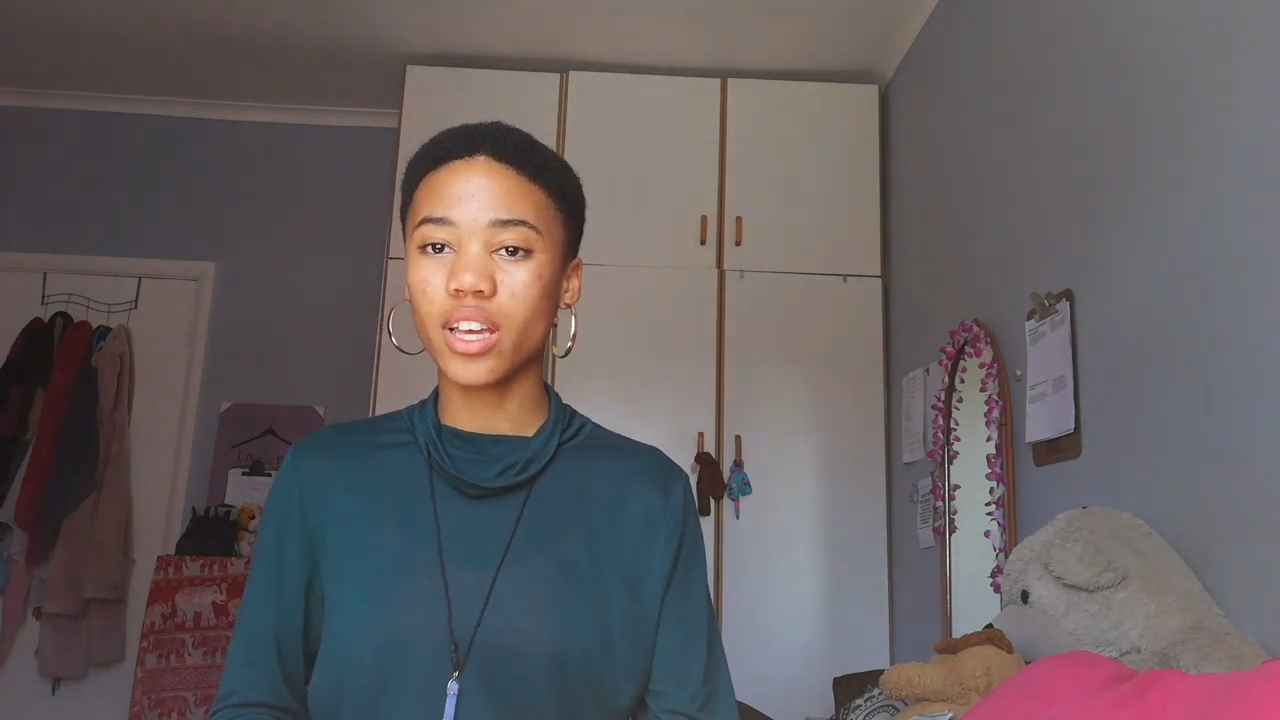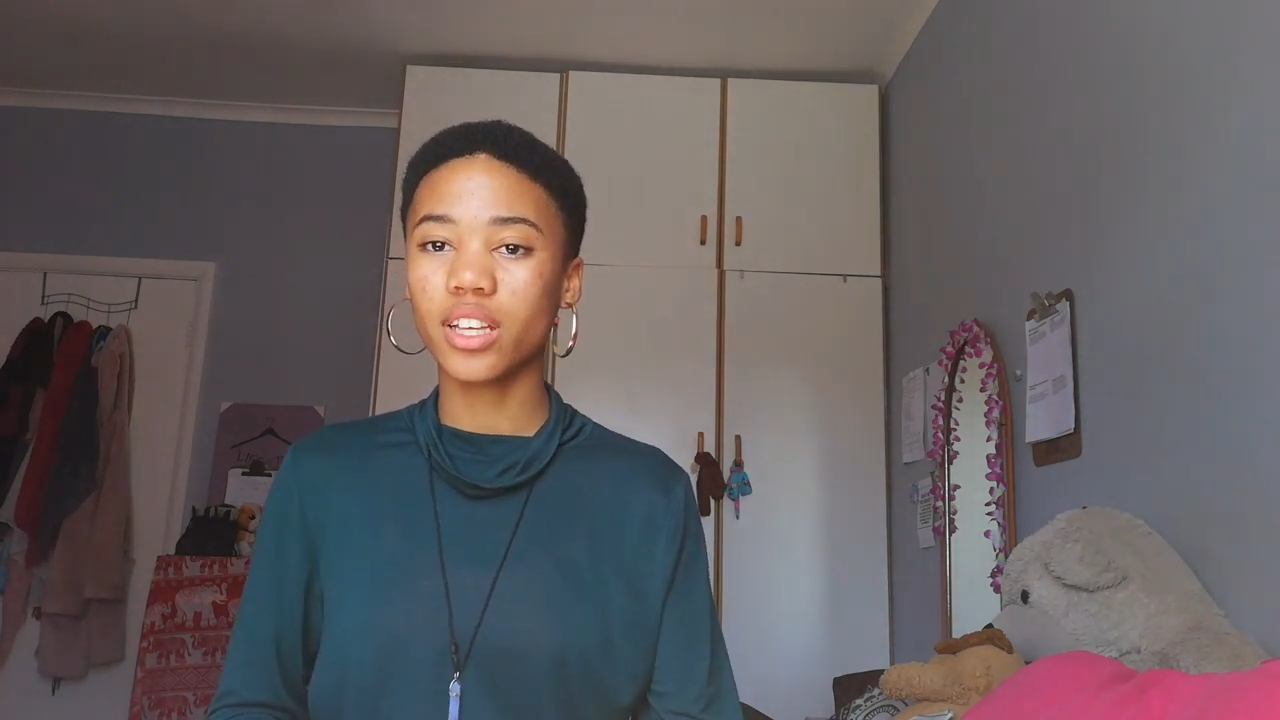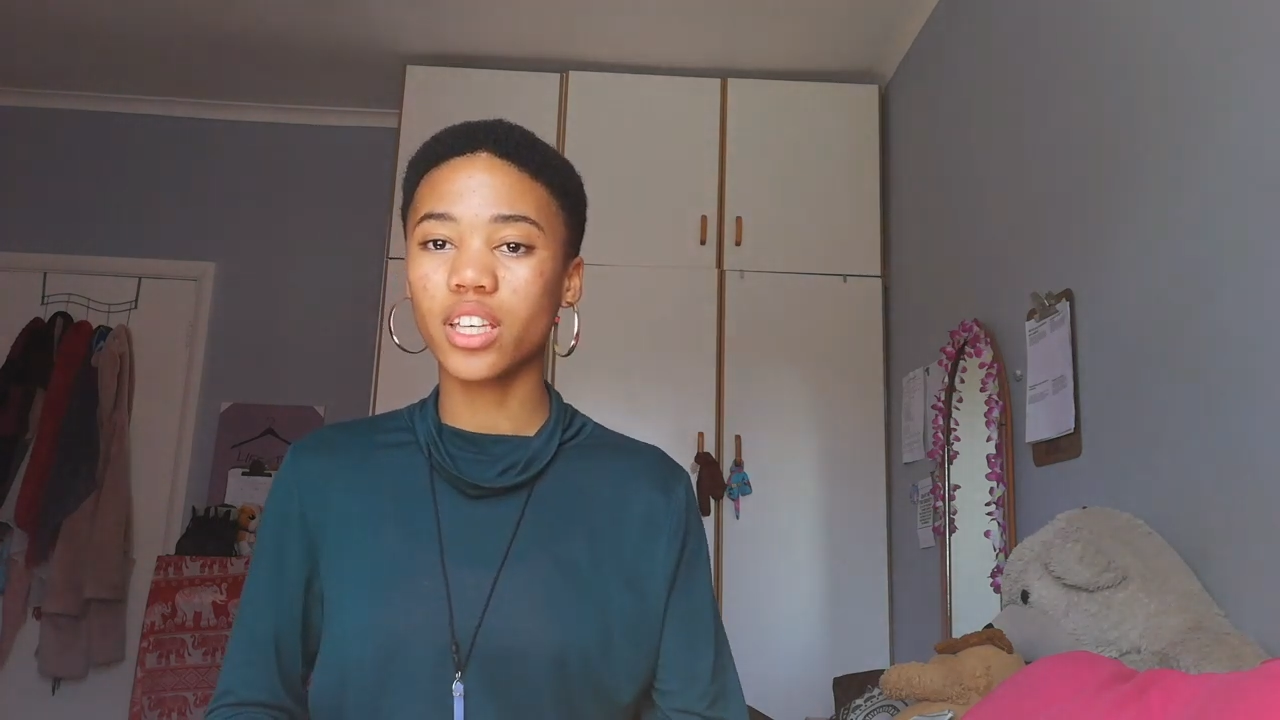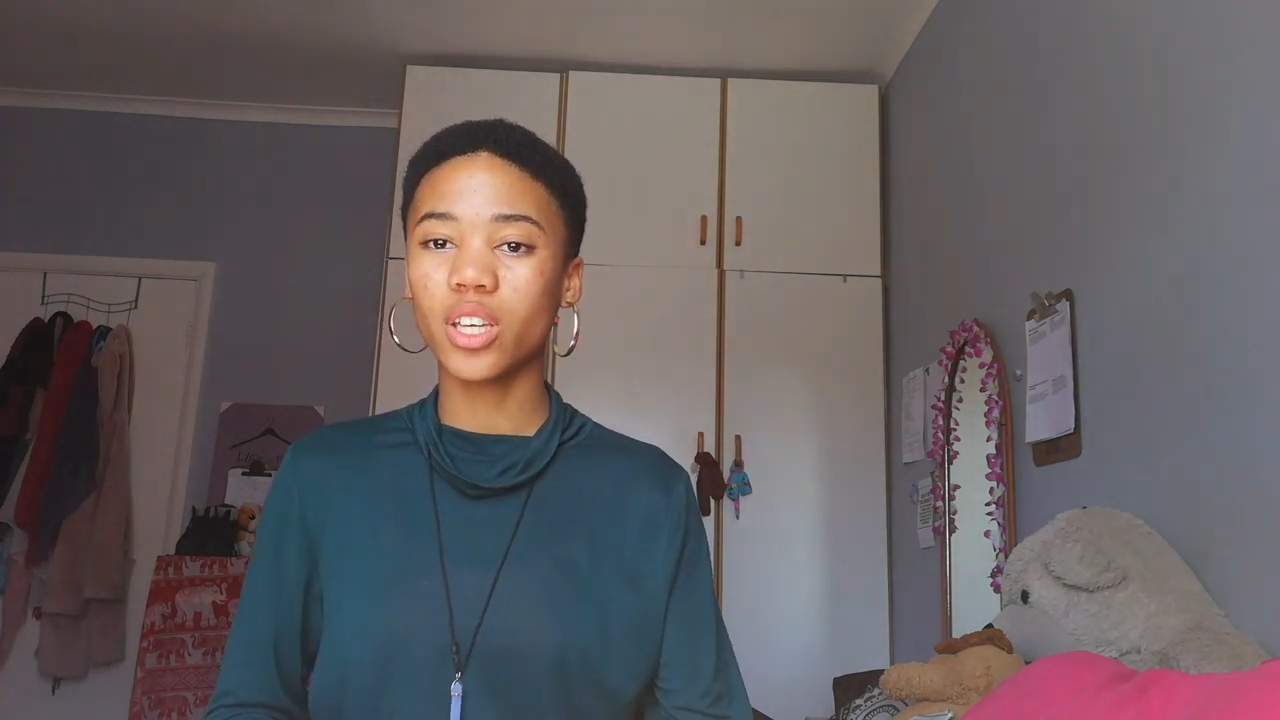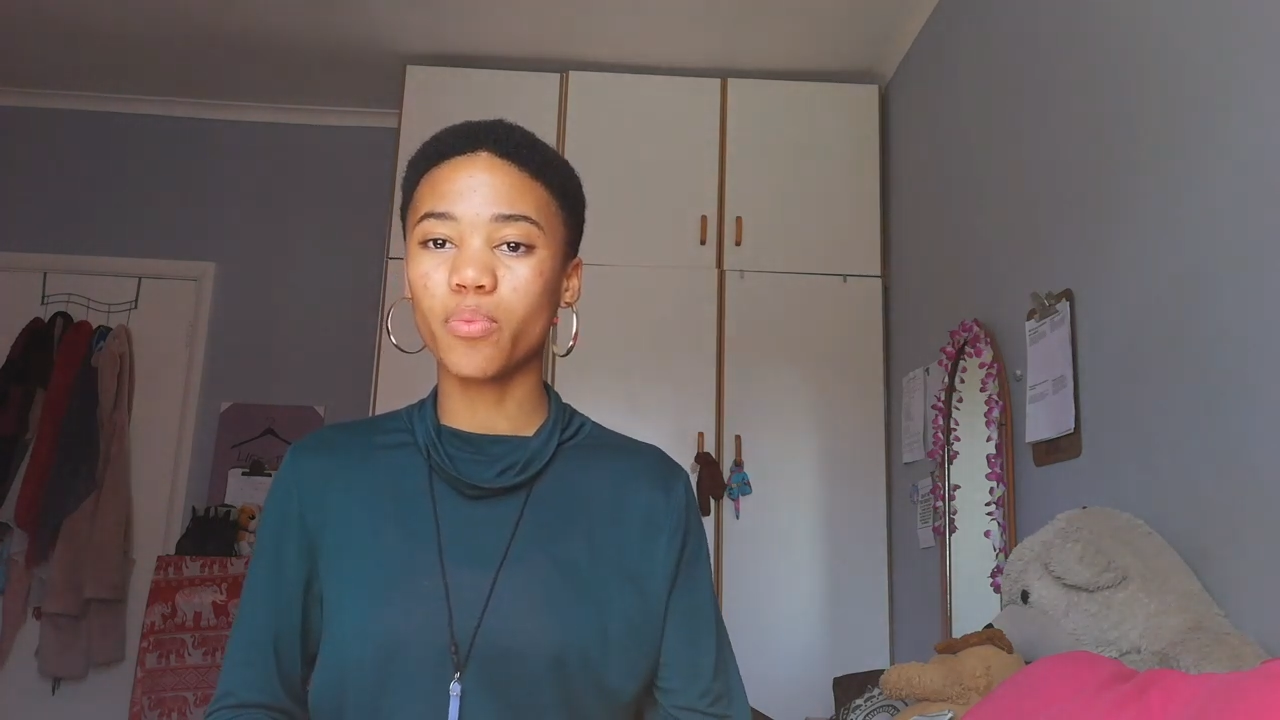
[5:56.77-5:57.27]

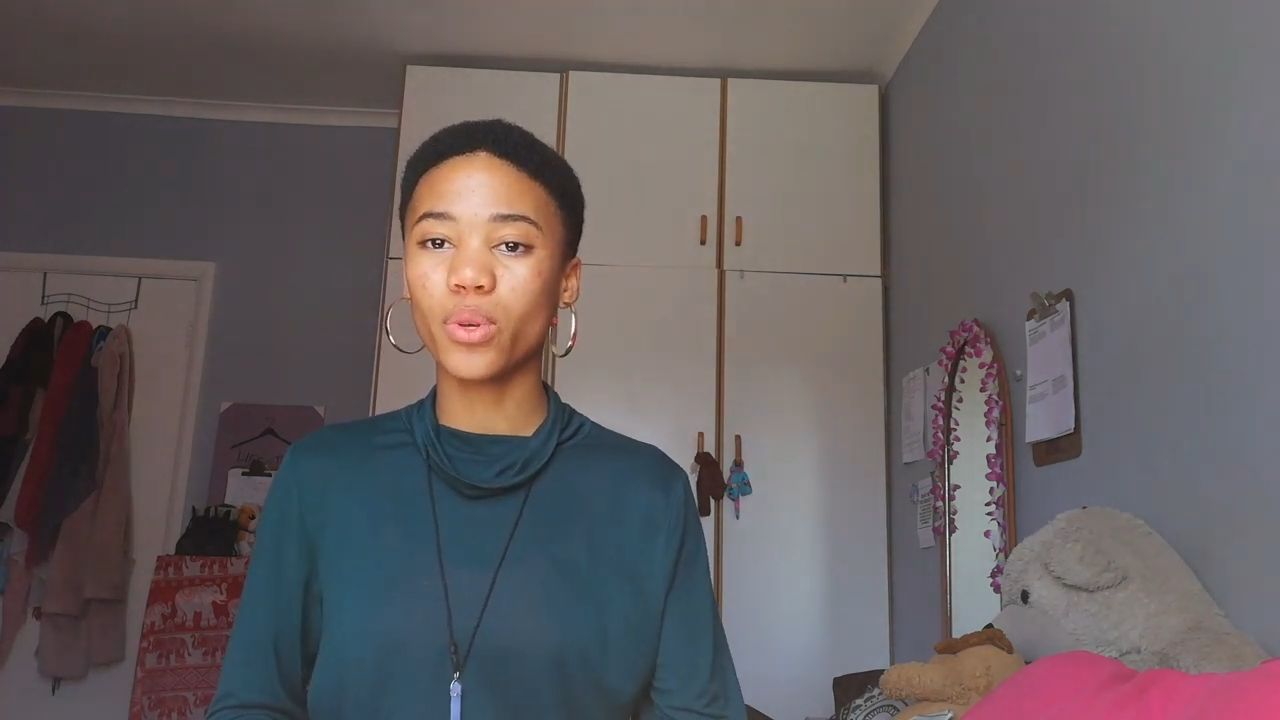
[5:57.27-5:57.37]
and keep